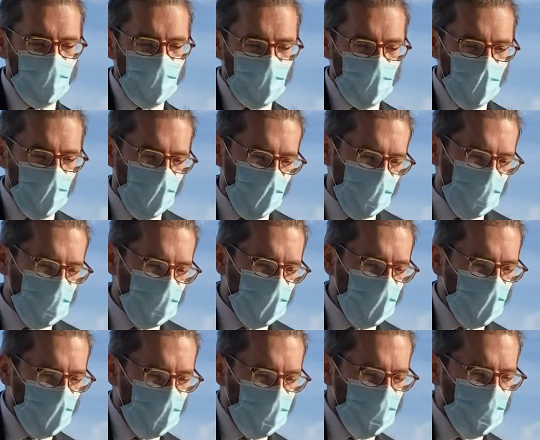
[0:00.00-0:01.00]
He worked very
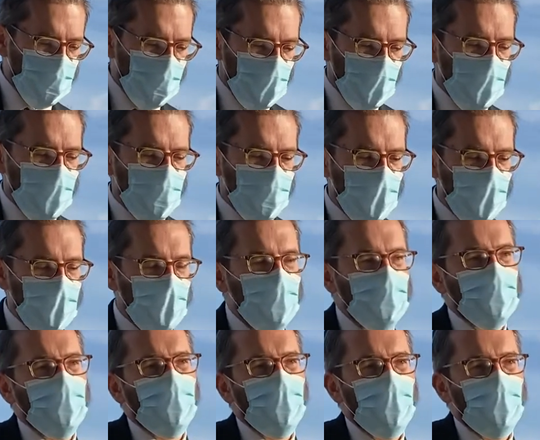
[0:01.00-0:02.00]
hard, but he was a
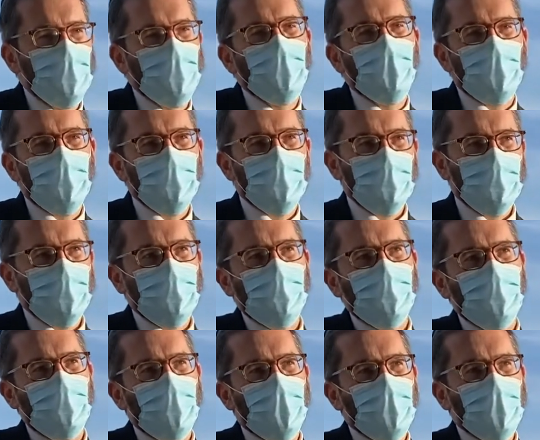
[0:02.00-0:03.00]
people person.
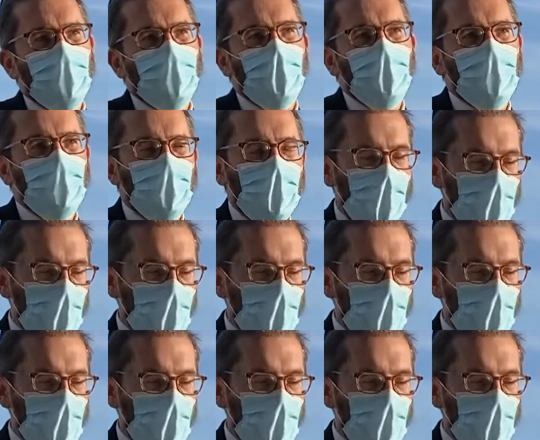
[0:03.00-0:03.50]
You know, at the bottom